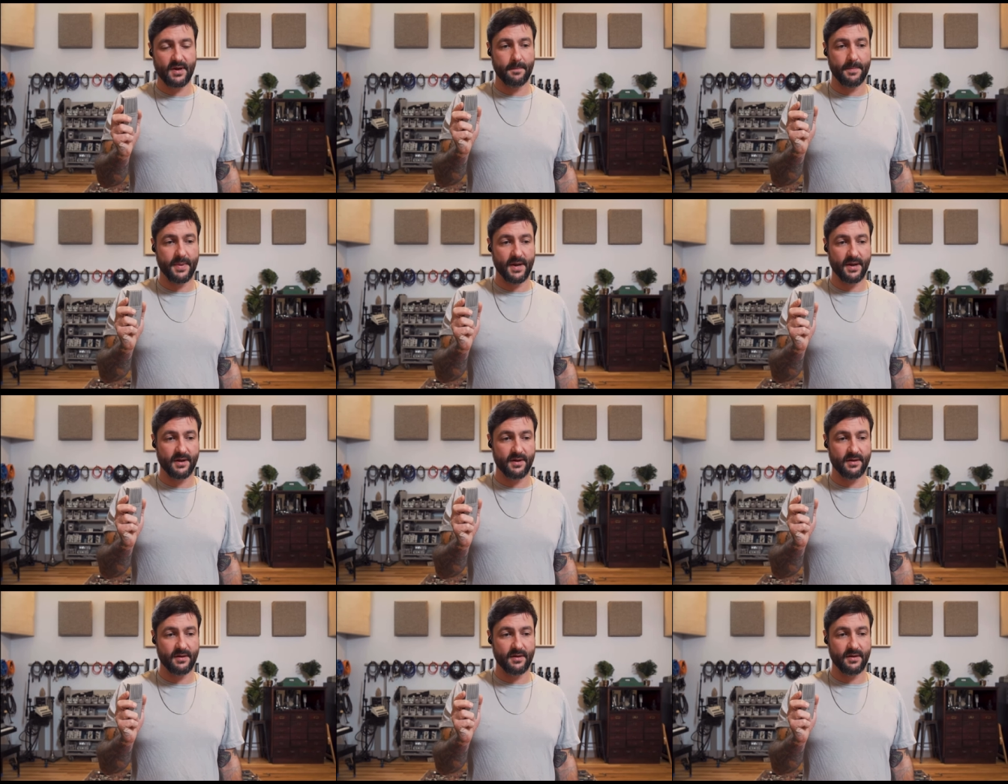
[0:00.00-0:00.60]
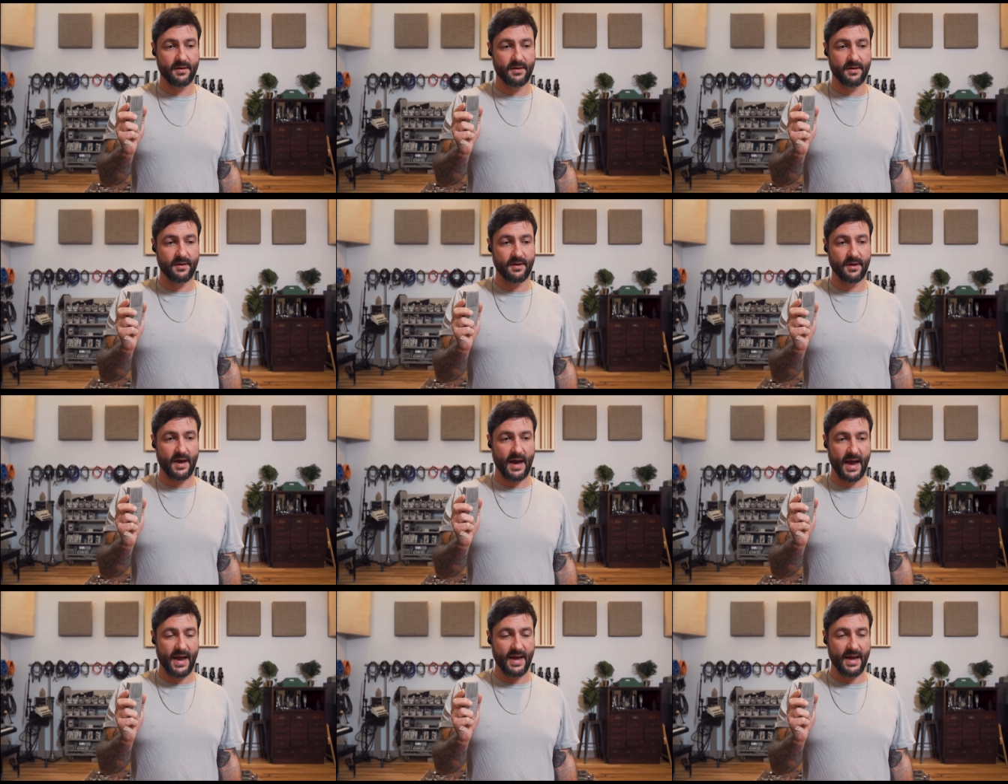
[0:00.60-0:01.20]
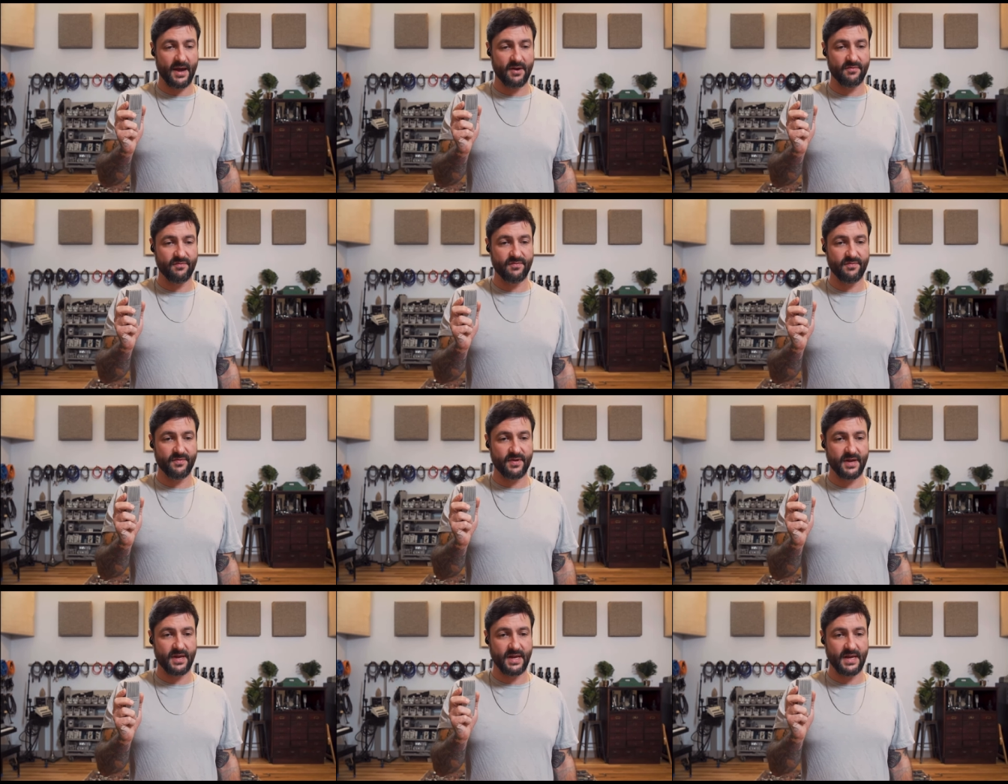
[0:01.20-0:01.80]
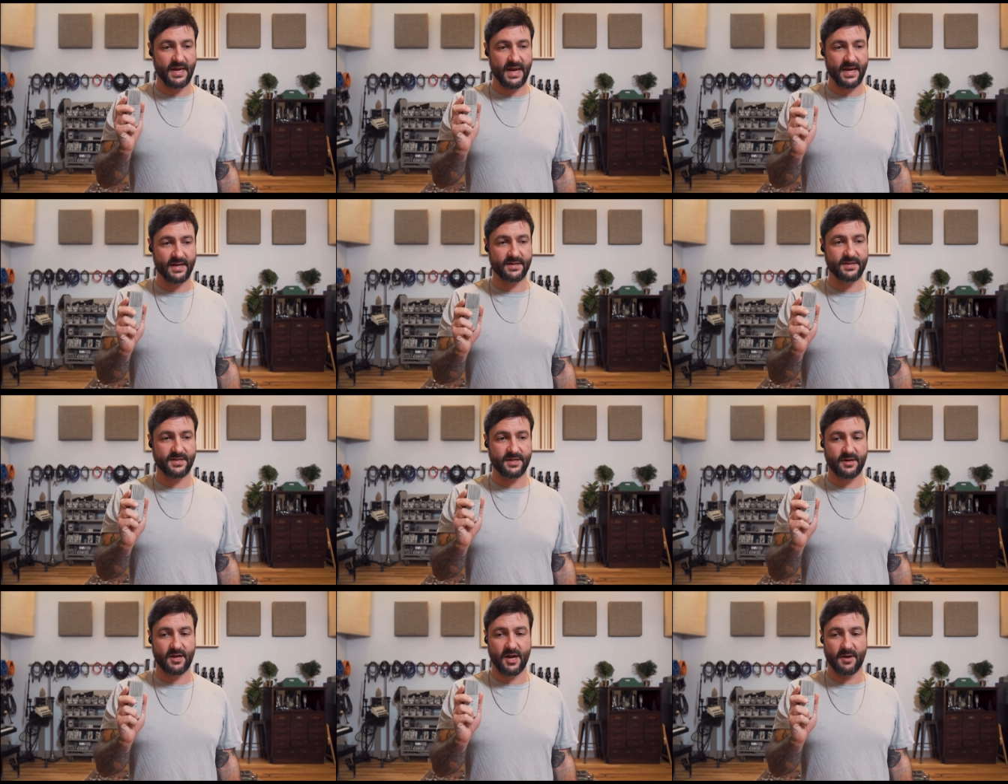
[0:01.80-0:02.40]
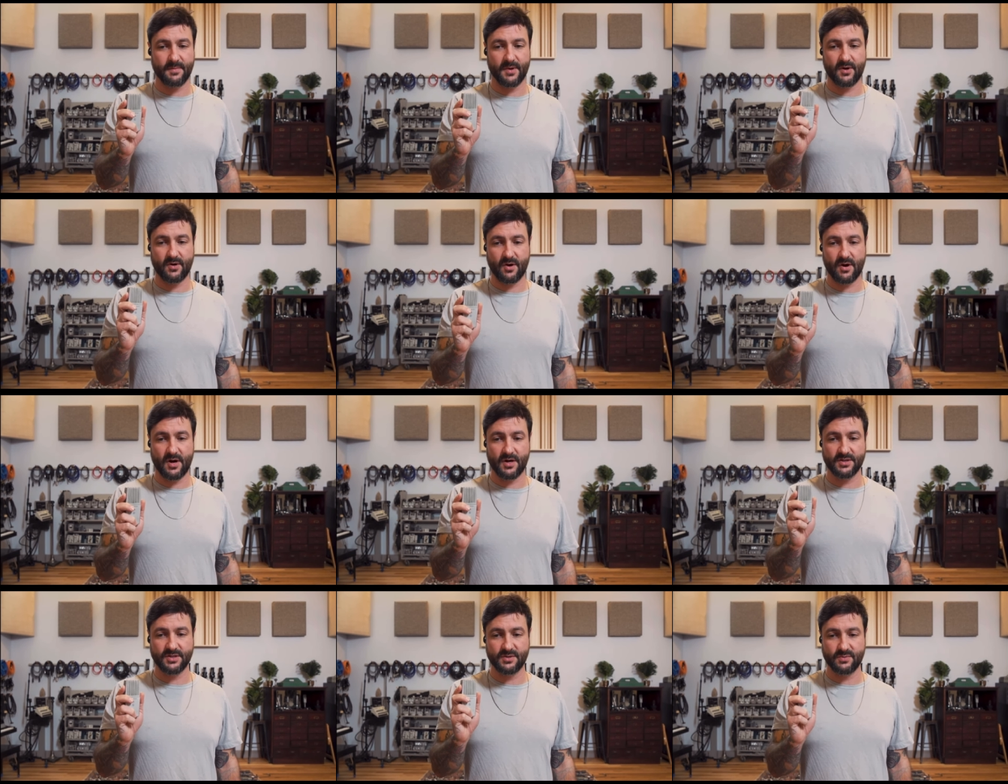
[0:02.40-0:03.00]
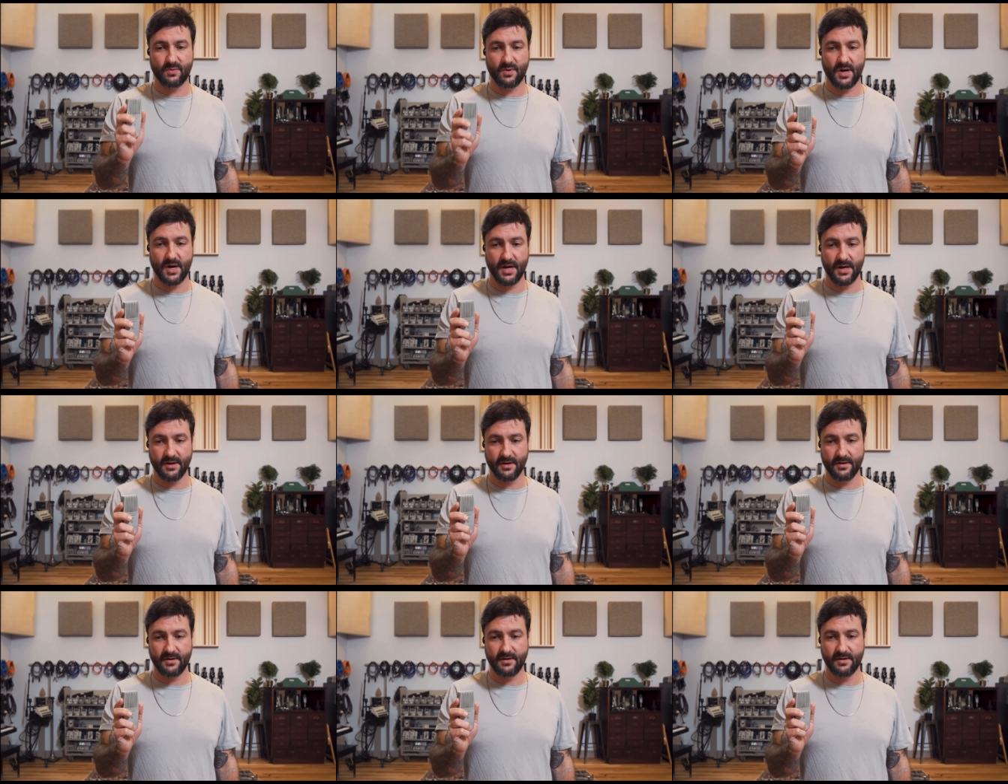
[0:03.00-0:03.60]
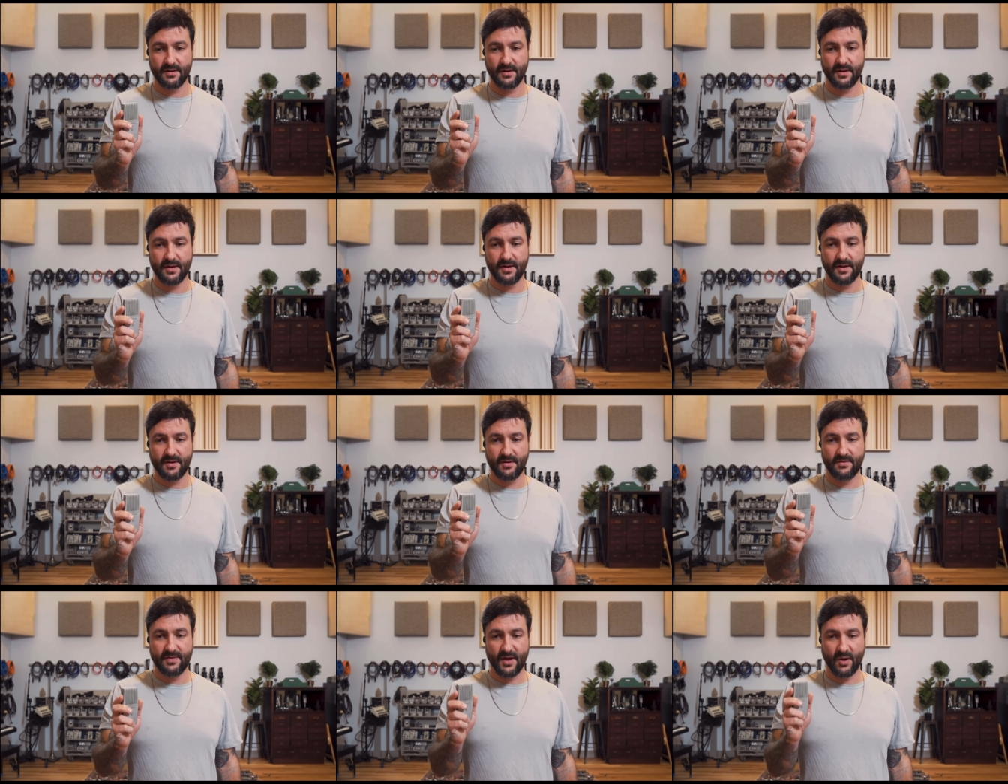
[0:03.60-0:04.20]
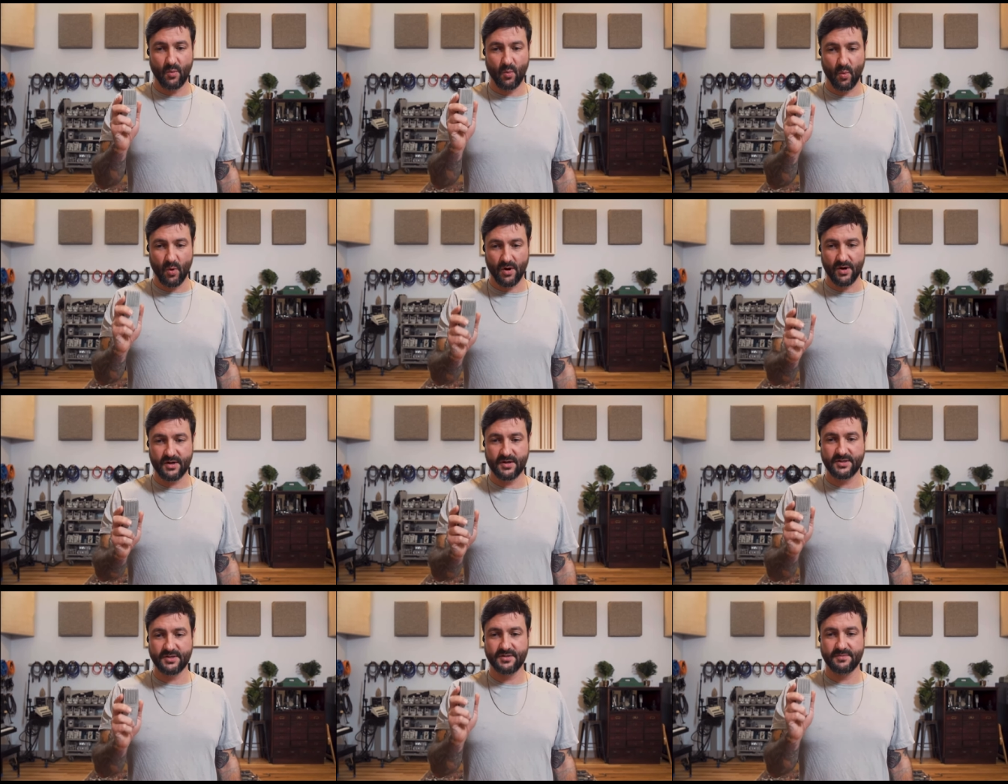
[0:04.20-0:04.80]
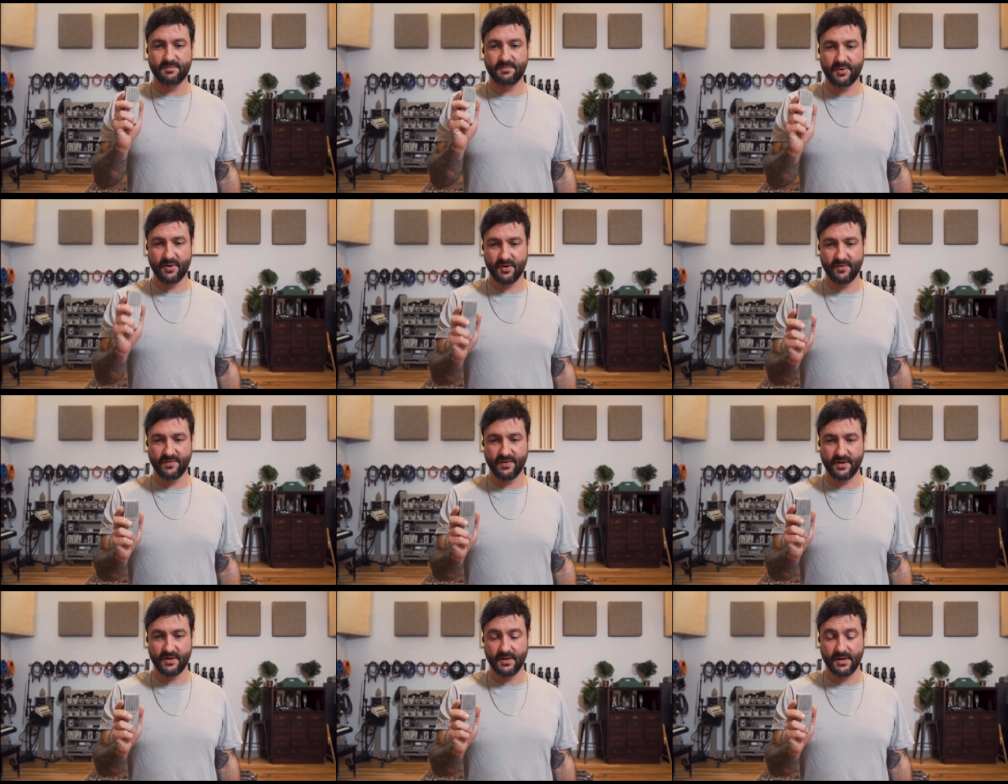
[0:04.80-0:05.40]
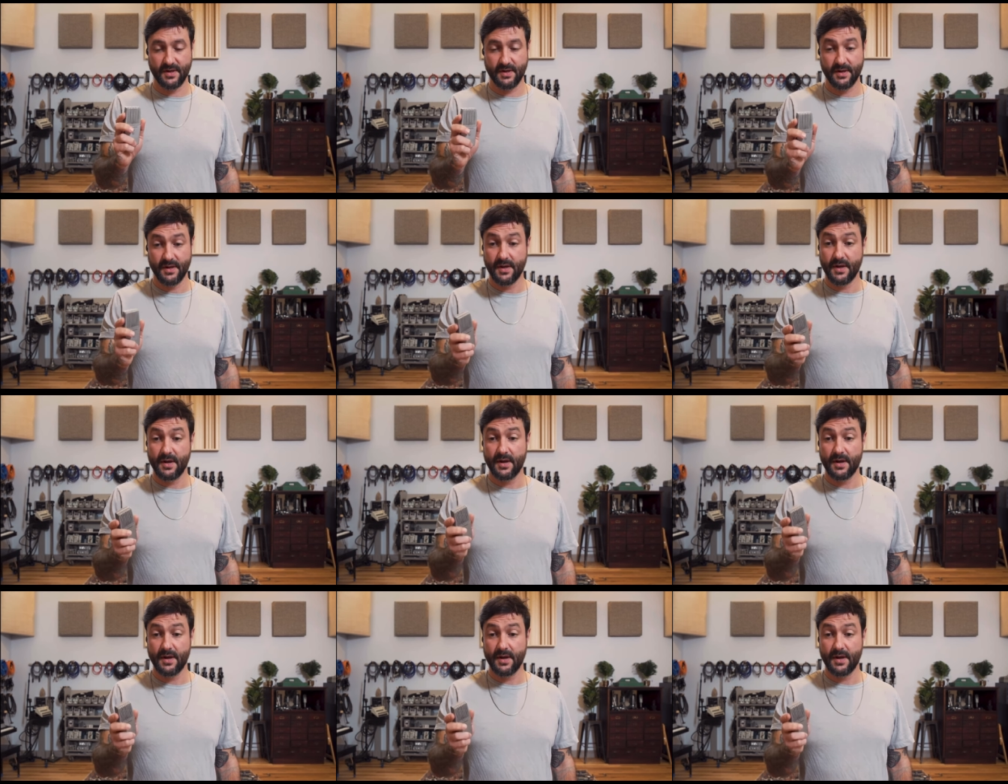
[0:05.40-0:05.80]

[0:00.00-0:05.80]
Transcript: but I have yet to come across one that works perfectly.